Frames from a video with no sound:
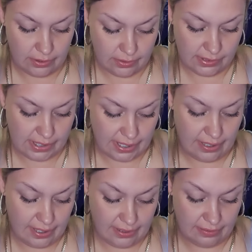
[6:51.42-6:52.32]
girls
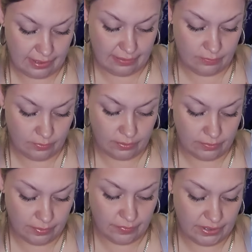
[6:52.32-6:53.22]
at, at, at
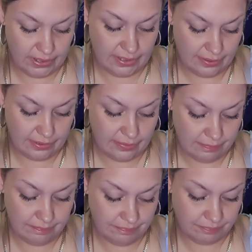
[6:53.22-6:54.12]
war with one another,
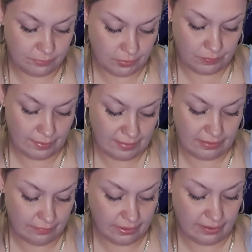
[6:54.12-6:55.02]
or
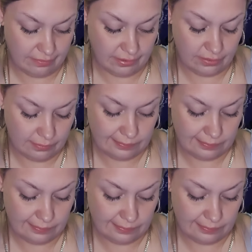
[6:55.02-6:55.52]
women, whatever.